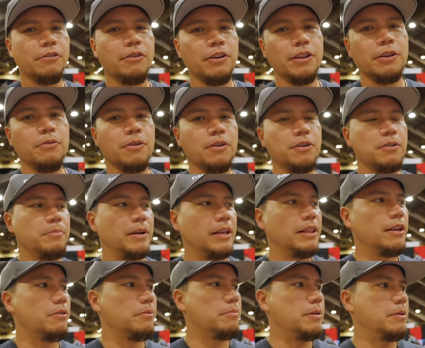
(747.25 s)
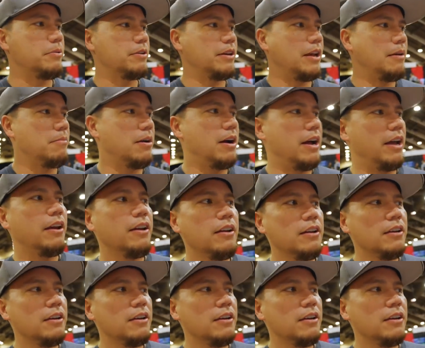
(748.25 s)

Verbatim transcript: I really wanted to be there when people came by,